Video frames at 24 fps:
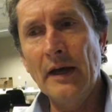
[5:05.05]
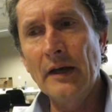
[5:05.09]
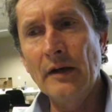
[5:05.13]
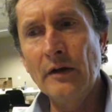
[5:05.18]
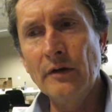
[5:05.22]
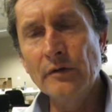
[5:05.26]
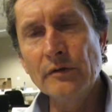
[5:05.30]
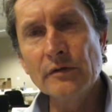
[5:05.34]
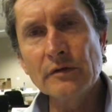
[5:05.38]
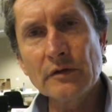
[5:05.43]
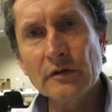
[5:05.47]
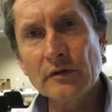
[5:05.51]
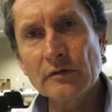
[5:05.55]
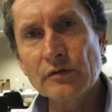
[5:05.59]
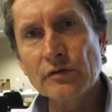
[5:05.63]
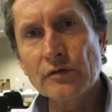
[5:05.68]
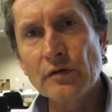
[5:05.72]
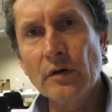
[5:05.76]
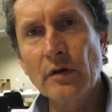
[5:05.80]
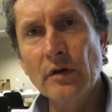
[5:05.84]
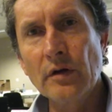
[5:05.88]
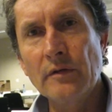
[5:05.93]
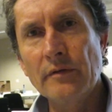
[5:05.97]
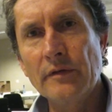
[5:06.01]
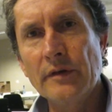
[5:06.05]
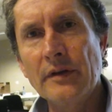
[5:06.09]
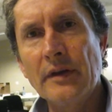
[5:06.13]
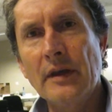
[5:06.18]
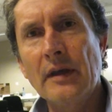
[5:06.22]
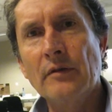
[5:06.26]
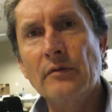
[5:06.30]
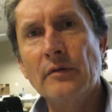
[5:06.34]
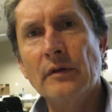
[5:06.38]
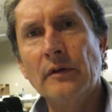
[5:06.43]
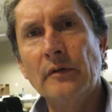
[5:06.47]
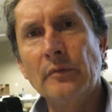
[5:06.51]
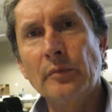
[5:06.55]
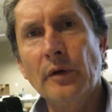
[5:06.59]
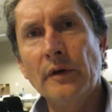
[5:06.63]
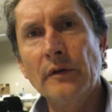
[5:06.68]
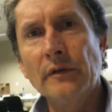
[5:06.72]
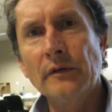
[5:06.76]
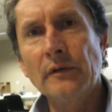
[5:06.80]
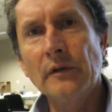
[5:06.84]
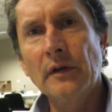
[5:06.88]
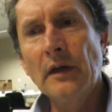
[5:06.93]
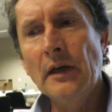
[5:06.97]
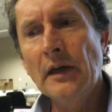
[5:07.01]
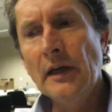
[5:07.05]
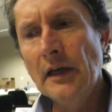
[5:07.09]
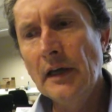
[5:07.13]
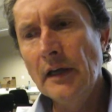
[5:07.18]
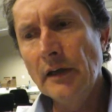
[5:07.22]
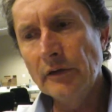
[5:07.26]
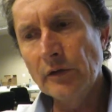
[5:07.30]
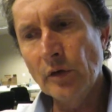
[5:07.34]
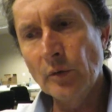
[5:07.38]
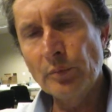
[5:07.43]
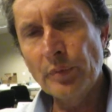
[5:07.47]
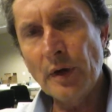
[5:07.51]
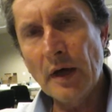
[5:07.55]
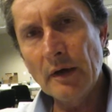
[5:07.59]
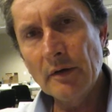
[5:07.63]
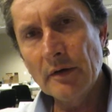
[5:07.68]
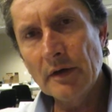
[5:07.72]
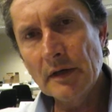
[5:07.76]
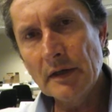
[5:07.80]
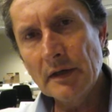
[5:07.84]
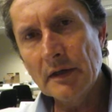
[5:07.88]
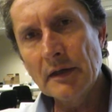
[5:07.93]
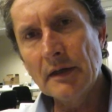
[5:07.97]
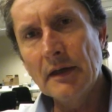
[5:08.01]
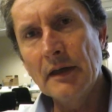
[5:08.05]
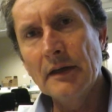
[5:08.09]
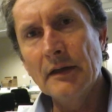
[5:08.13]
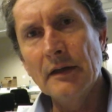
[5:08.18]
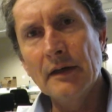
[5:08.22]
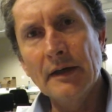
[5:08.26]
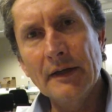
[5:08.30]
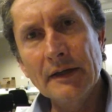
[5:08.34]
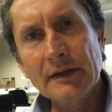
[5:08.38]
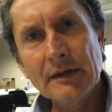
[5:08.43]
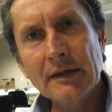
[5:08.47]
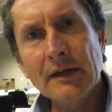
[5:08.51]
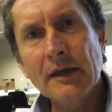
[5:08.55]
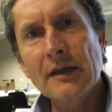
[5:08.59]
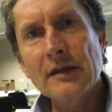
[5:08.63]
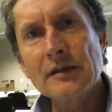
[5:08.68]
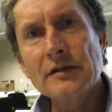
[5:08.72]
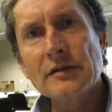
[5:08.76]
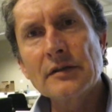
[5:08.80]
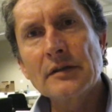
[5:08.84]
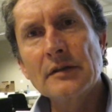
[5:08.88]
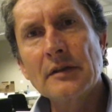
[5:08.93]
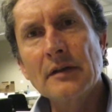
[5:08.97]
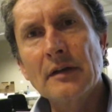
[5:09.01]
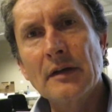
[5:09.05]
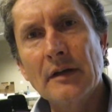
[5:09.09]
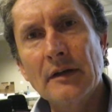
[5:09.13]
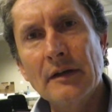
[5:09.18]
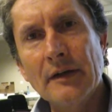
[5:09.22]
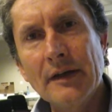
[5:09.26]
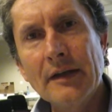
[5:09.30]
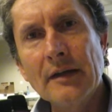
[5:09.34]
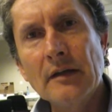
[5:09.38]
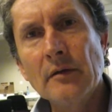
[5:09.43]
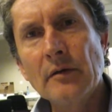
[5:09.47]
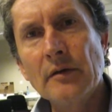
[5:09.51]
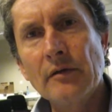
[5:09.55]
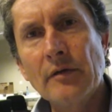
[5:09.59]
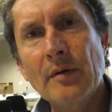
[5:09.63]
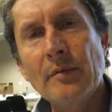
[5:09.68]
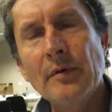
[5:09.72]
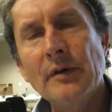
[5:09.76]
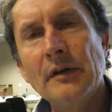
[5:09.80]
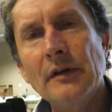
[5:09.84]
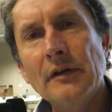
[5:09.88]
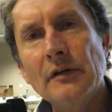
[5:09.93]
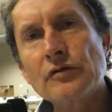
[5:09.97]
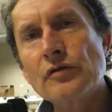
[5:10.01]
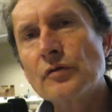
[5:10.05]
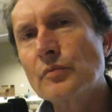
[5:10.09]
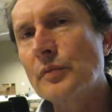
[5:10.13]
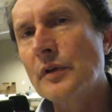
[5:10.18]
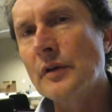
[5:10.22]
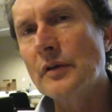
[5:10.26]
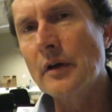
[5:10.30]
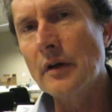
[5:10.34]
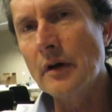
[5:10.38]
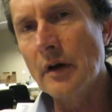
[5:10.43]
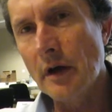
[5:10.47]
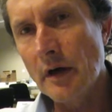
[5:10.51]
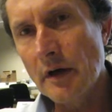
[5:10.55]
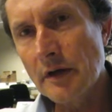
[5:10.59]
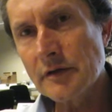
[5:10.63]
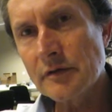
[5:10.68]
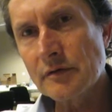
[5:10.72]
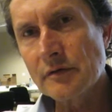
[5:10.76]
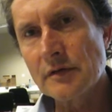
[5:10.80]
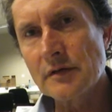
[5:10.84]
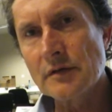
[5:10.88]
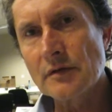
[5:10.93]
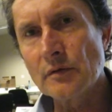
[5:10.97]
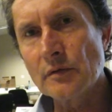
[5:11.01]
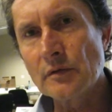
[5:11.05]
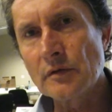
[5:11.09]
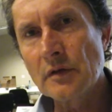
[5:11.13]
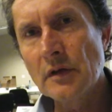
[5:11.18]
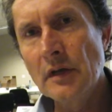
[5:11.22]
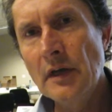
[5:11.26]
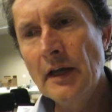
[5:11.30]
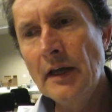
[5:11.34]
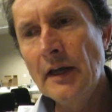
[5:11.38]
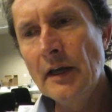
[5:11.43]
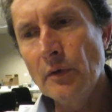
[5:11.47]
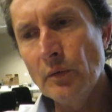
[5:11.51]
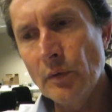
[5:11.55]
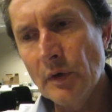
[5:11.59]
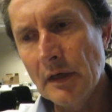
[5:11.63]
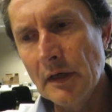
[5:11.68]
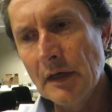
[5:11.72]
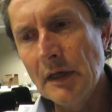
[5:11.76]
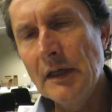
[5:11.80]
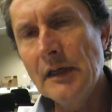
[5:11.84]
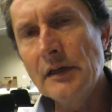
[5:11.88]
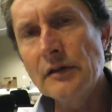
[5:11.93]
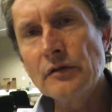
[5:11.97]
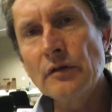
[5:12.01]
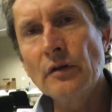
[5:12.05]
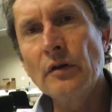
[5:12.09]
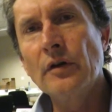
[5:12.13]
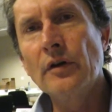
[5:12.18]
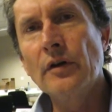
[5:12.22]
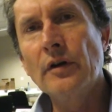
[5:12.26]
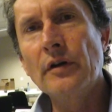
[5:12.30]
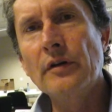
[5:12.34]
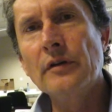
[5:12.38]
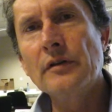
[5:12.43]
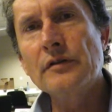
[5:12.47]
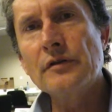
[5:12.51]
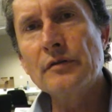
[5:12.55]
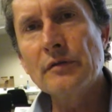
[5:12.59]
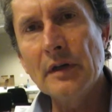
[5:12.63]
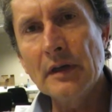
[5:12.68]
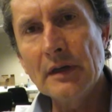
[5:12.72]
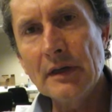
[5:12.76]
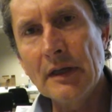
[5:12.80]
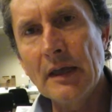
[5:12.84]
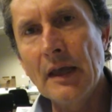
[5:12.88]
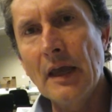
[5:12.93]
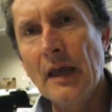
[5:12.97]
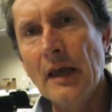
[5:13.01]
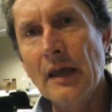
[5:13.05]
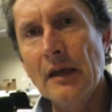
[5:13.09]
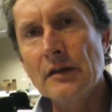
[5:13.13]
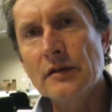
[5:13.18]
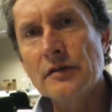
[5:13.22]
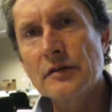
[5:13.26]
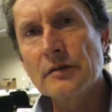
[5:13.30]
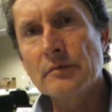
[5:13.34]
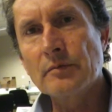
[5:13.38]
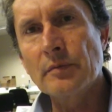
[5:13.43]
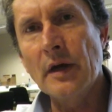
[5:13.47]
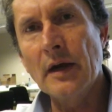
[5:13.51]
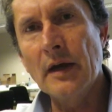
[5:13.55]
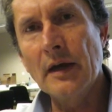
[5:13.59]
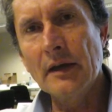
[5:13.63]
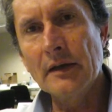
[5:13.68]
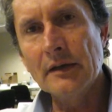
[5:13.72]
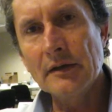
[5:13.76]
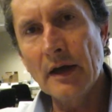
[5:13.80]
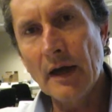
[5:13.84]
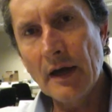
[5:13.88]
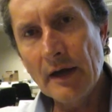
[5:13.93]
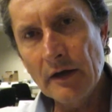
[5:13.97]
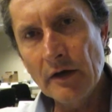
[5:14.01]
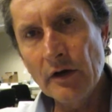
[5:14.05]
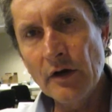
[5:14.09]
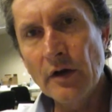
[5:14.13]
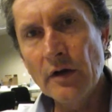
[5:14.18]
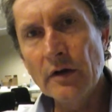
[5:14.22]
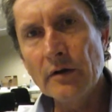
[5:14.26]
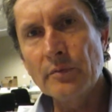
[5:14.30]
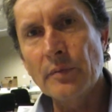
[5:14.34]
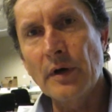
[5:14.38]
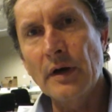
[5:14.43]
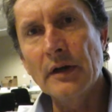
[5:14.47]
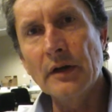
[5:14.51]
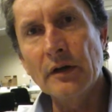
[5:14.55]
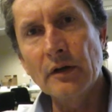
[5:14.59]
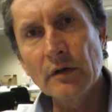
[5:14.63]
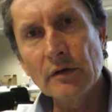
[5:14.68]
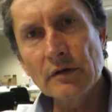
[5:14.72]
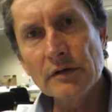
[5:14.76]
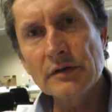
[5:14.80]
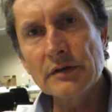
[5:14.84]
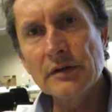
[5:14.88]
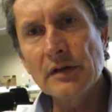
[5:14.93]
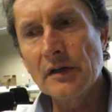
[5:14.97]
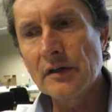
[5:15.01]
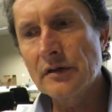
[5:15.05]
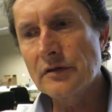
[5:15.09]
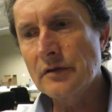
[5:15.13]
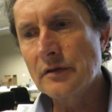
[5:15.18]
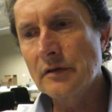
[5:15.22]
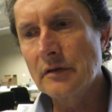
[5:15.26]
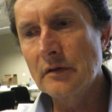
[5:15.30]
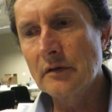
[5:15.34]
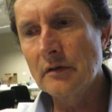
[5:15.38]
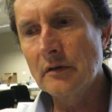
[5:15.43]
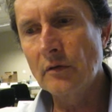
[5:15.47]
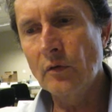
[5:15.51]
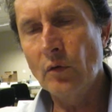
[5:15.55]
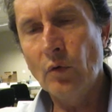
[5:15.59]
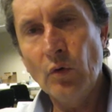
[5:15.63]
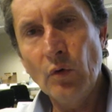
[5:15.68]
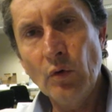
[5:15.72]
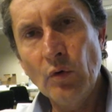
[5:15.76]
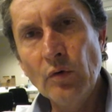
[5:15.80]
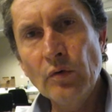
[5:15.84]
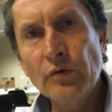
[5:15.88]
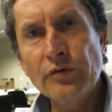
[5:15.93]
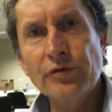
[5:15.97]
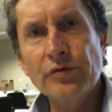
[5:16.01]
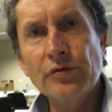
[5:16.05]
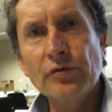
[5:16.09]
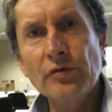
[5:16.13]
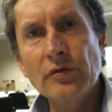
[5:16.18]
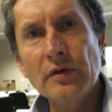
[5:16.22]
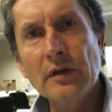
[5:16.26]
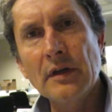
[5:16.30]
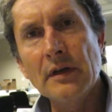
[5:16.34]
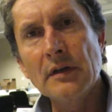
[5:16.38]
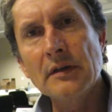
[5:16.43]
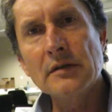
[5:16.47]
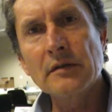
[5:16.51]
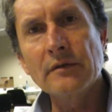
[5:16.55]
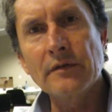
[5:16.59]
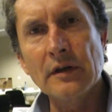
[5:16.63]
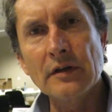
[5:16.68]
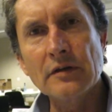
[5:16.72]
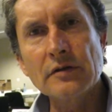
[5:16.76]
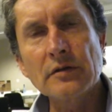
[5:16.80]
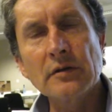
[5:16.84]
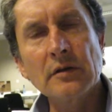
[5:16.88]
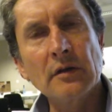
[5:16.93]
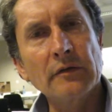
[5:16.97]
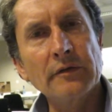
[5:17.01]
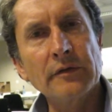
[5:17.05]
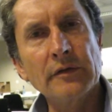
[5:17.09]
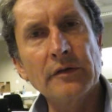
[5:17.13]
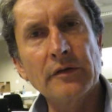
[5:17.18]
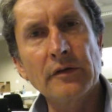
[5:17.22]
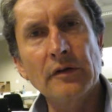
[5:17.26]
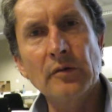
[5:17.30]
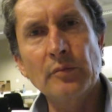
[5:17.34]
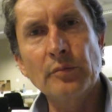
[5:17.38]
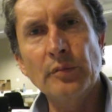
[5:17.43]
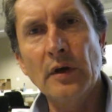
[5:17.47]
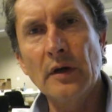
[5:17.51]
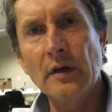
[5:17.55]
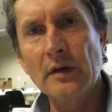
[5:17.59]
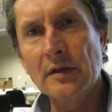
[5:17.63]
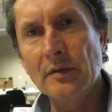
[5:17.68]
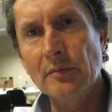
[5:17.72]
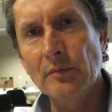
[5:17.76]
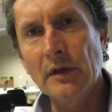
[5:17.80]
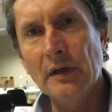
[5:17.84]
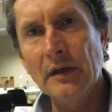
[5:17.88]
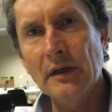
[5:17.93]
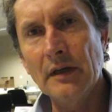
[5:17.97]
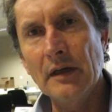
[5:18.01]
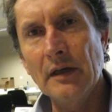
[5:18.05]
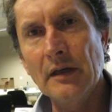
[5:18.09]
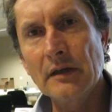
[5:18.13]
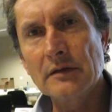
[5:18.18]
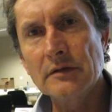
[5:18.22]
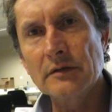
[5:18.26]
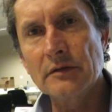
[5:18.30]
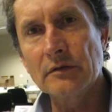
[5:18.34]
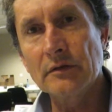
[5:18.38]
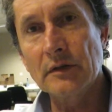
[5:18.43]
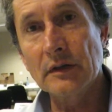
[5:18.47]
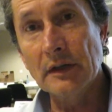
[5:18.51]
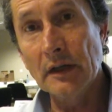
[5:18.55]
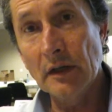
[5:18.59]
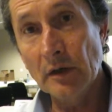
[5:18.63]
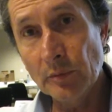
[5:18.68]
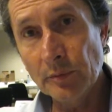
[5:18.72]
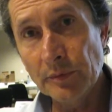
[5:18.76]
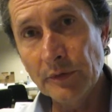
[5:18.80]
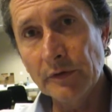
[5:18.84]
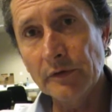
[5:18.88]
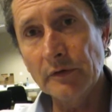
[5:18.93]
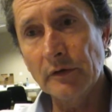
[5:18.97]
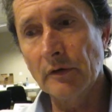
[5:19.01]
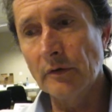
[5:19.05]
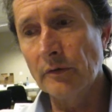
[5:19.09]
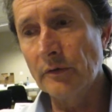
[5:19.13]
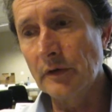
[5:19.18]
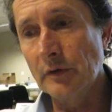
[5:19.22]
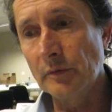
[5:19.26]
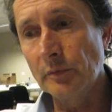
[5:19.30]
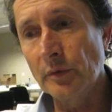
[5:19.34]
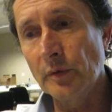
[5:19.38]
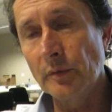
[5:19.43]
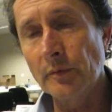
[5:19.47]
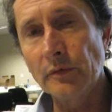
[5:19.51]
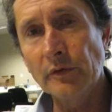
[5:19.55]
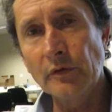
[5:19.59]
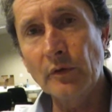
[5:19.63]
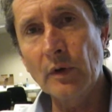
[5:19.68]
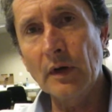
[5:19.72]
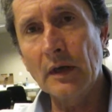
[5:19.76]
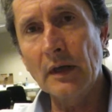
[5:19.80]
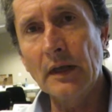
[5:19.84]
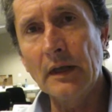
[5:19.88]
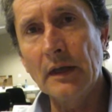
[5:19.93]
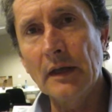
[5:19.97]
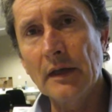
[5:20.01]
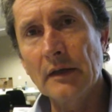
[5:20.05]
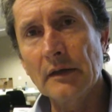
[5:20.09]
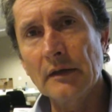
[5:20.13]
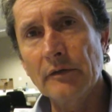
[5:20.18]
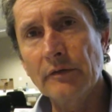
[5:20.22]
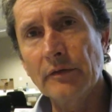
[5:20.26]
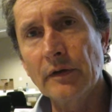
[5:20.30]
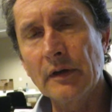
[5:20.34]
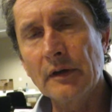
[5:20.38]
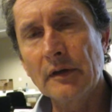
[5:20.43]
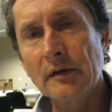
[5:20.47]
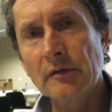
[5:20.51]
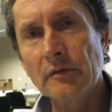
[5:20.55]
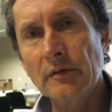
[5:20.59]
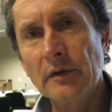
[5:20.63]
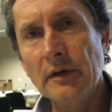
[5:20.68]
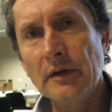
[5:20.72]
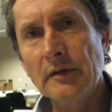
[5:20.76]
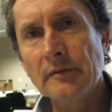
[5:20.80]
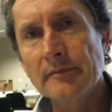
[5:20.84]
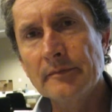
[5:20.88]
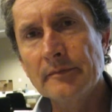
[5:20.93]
I lose control over their response. So power and litigation, legal remedy should be the last resort. We need to learn to engage by dialogue, by negotiation, or through the intervention of a third-party mediator who can help us solve these problems quickly and effectively.